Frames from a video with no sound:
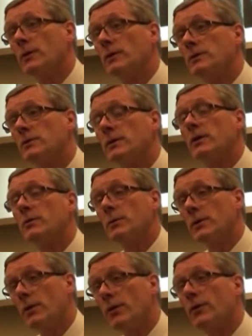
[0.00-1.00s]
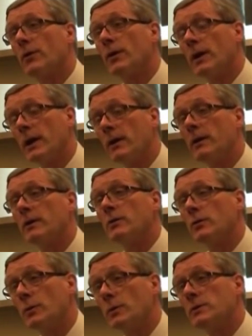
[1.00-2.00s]
So that would be the third area
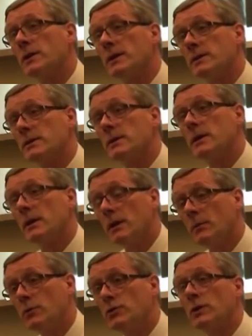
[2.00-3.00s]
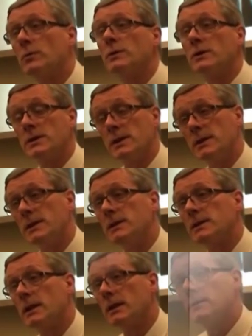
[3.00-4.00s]
that we would test imaging with the CT scan.